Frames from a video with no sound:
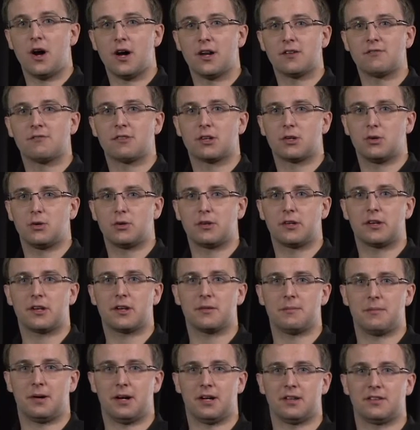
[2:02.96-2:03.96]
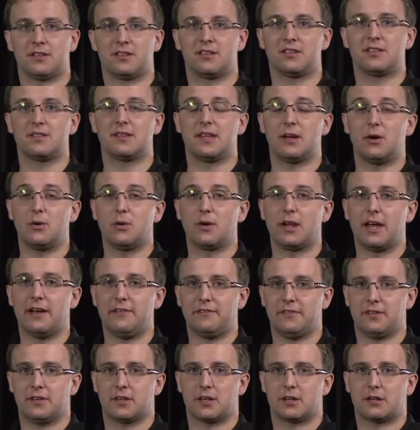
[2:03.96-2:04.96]
unrecorded commands still
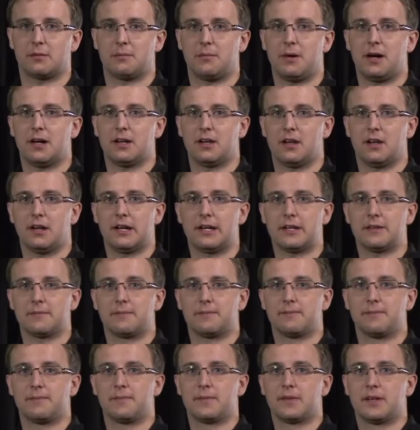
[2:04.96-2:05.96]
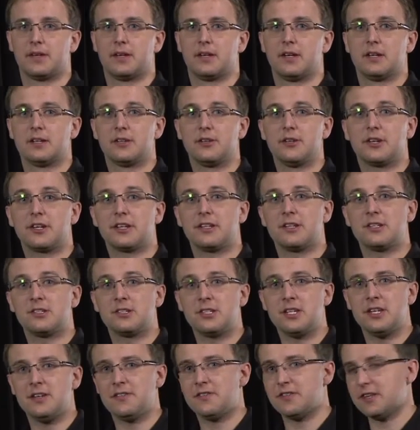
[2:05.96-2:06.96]
left in the command line. You can
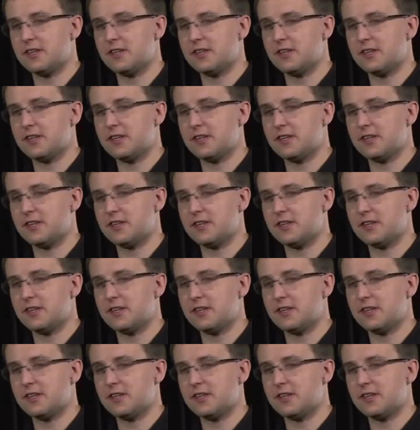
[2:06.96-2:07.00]
achieve